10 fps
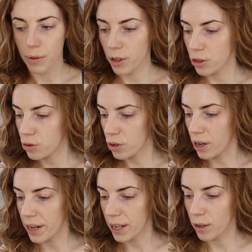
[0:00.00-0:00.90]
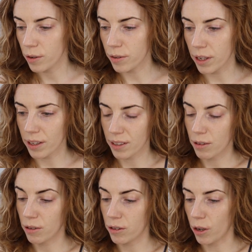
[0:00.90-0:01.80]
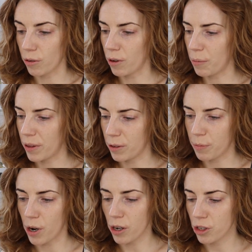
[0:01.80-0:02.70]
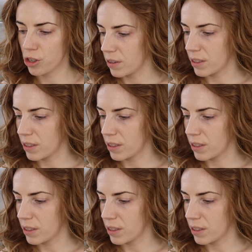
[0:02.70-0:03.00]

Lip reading: I'm going to try using, this is so great with this brush.